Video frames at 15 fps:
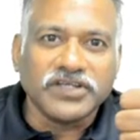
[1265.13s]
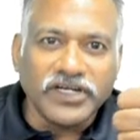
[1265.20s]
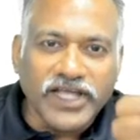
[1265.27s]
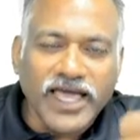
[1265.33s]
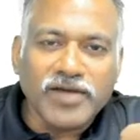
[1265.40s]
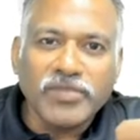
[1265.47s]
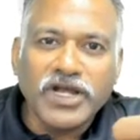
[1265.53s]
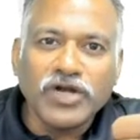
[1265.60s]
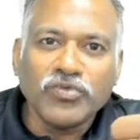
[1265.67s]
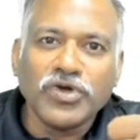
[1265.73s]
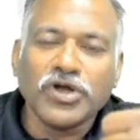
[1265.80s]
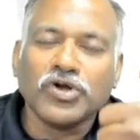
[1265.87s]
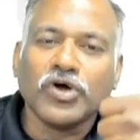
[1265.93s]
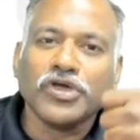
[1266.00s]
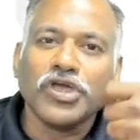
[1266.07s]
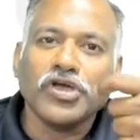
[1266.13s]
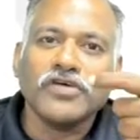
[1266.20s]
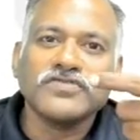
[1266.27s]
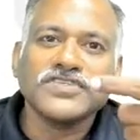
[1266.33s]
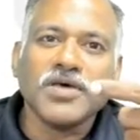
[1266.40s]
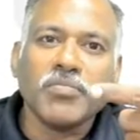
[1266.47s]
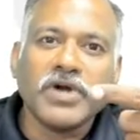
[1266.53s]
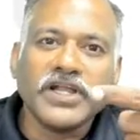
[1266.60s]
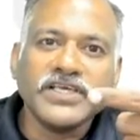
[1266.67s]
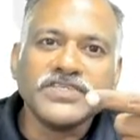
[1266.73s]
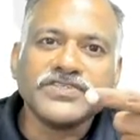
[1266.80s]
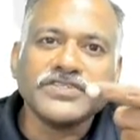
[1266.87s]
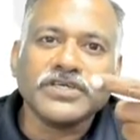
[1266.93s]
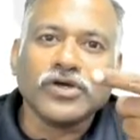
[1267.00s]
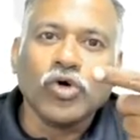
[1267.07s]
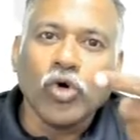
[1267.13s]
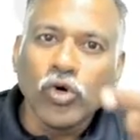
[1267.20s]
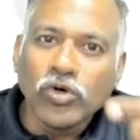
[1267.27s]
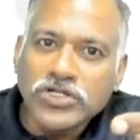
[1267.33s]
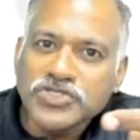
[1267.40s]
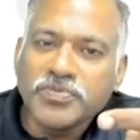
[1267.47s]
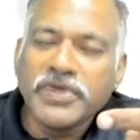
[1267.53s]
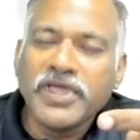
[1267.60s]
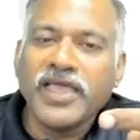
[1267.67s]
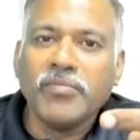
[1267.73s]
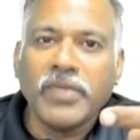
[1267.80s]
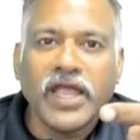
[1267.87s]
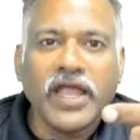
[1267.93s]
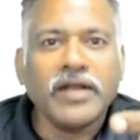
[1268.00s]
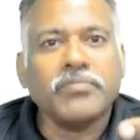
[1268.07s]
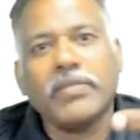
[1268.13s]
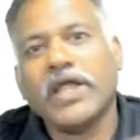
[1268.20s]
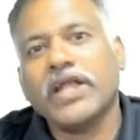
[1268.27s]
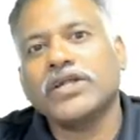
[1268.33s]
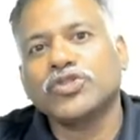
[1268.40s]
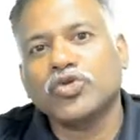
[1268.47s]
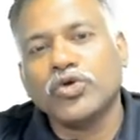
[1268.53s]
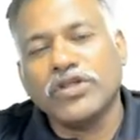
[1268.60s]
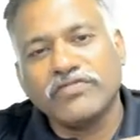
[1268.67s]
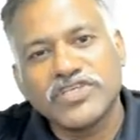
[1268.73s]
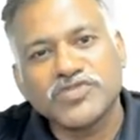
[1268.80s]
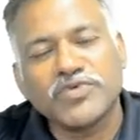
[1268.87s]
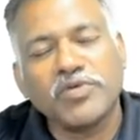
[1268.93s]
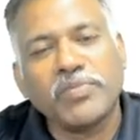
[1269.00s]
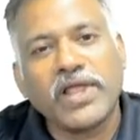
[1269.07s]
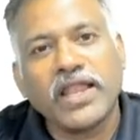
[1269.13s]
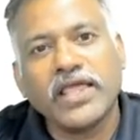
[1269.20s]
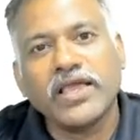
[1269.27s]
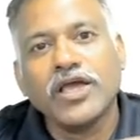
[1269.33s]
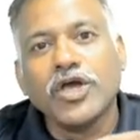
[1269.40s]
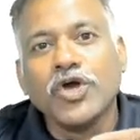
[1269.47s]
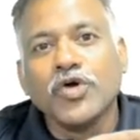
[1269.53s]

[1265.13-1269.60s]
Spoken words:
retirement. We are talking of somebody's goals being met through investment planning.